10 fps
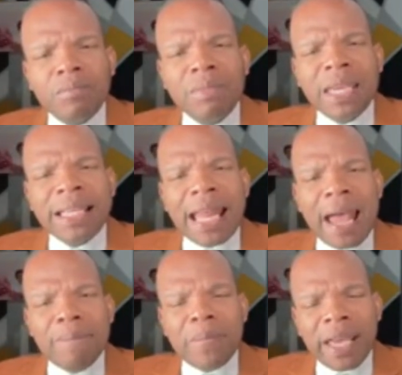meet
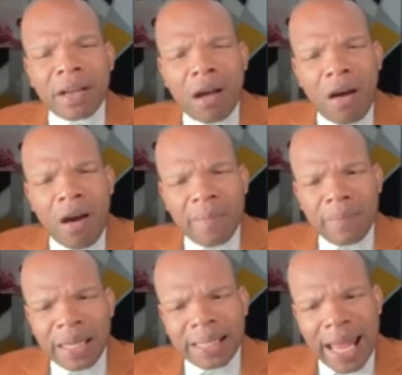thy maker or
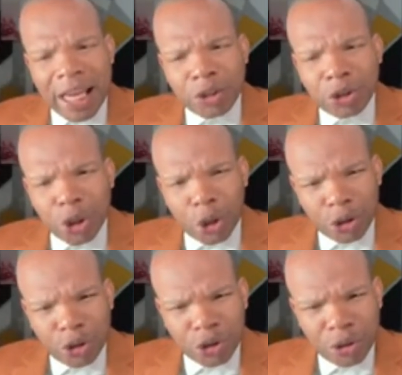meet thy
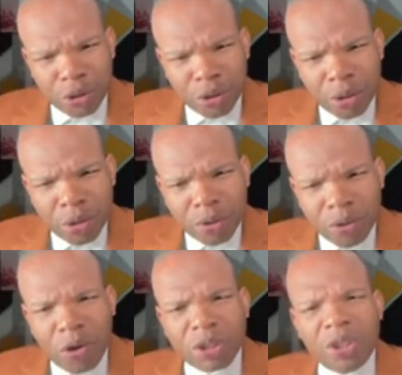judge.
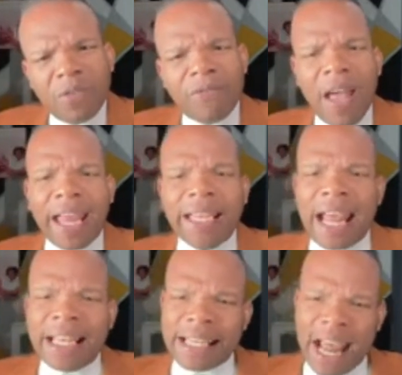Don't you find
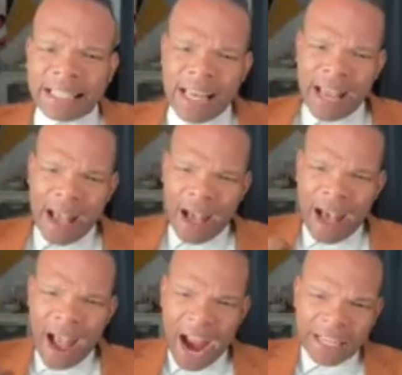that
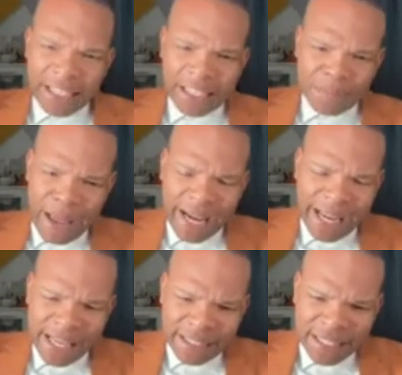hardness by
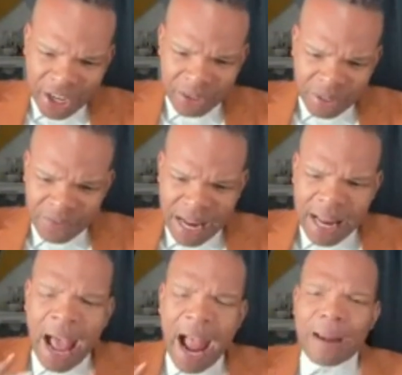the executive, that
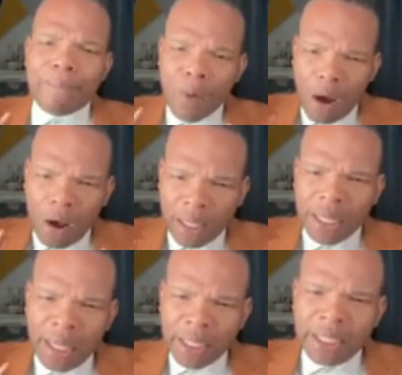
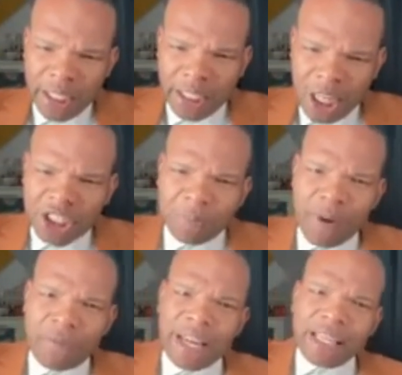hardball leadership
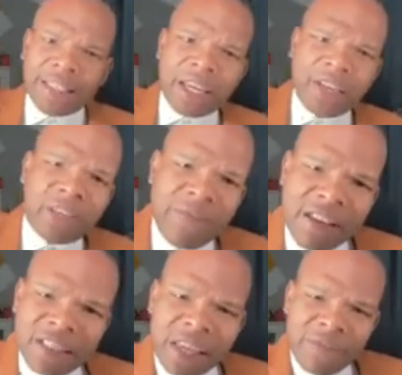of the executive
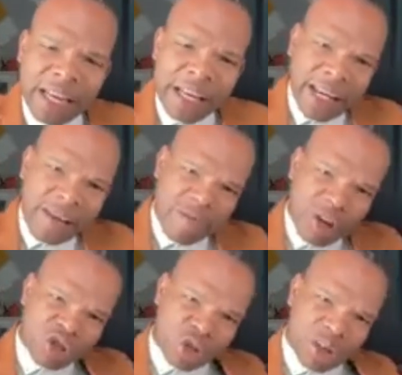has given
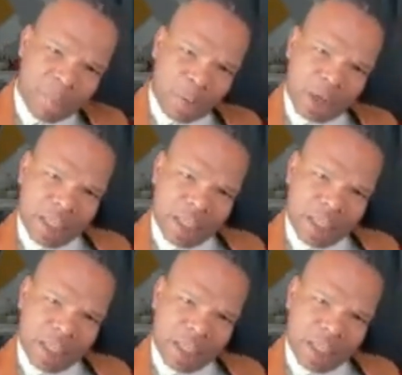leverage to the